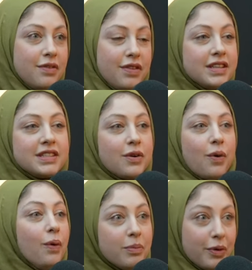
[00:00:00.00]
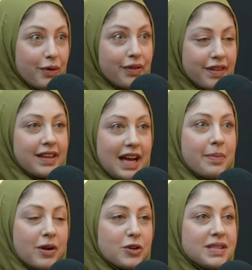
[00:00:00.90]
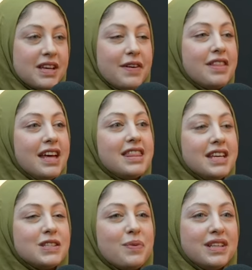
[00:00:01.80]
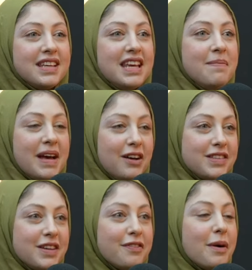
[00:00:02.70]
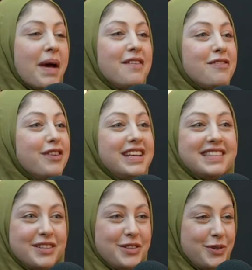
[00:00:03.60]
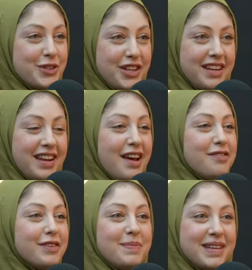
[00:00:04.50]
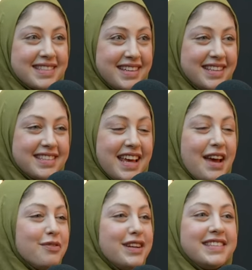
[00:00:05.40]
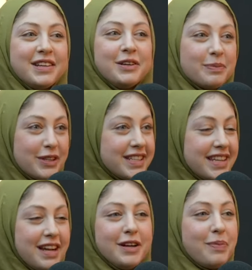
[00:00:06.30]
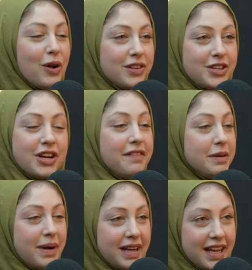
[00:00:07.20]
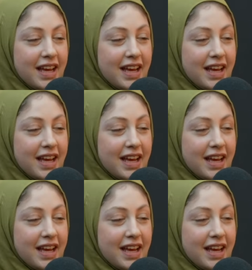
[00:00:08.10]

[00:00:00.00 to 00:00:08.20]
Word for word: this horrible thing that happened on October 7th, that this was emailed from every institution, every business, every single person, every politician, everybody.